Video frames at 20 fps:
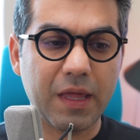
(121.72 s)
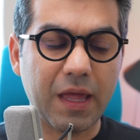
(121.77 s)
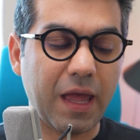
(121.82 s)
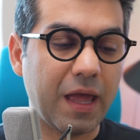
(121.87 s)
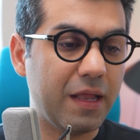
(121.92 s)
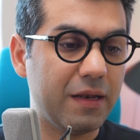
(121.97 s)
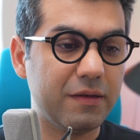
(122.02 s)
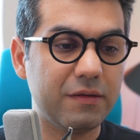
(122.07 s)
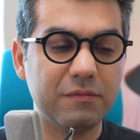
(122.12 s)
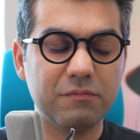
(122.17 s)

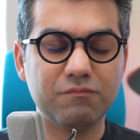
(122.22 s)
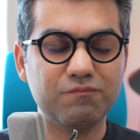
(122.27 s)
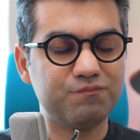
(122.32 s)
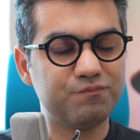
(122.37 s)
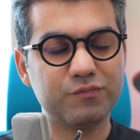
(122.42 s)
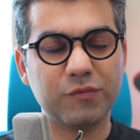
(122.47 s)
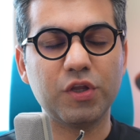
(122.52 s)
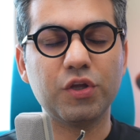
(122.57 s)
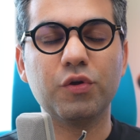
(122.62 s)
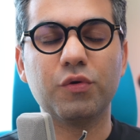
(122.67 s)
And
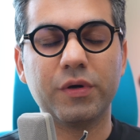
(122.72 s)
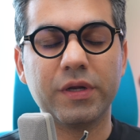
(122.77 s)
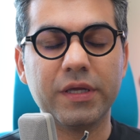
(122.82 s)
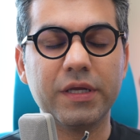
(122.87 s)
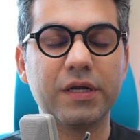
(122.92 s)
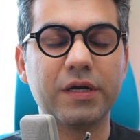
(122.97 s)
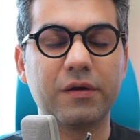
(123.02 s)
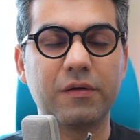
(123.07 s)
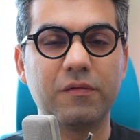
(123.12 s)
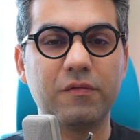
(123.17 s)
you're
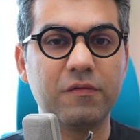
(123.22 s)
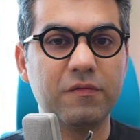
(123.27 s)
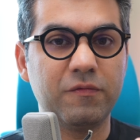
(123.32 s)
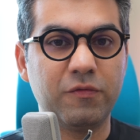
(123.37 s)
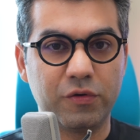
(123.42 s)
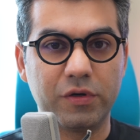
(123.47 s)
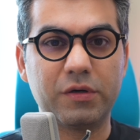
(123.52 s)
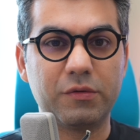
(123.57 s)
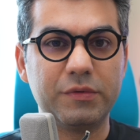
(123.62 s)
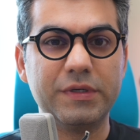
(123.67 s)
here
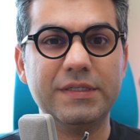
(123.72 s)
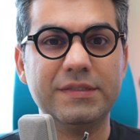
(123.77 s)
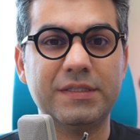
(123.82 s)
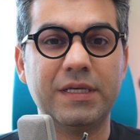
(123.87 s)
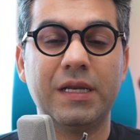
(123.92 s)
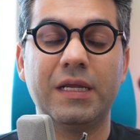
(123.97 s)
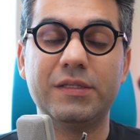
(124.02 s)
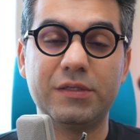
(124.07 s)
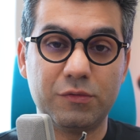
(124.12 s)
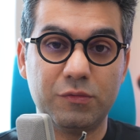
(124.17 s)
for a
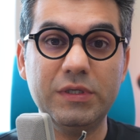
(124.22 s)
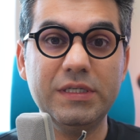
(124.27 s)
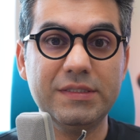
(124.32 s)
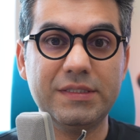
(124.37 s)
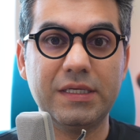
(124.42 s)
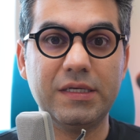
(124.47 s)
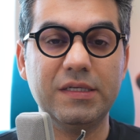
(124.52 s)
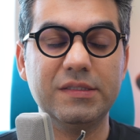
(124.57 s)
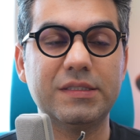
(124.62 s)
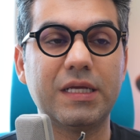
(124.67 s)
reason, and the
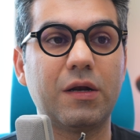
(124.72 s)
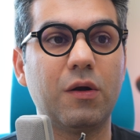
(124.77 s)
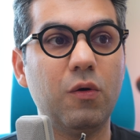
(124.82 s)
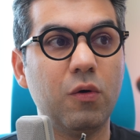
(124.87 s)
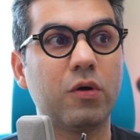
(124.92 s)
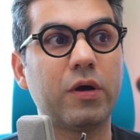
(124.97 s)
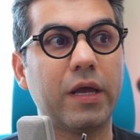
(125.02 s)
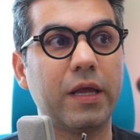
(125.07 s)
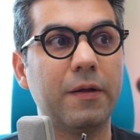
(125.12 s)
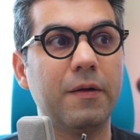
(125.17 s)
reason is that,
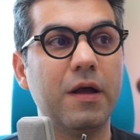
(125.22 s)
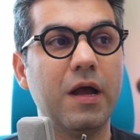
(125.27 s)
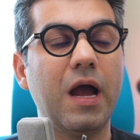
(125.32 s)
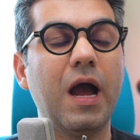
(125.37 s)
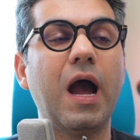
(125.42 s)
okay,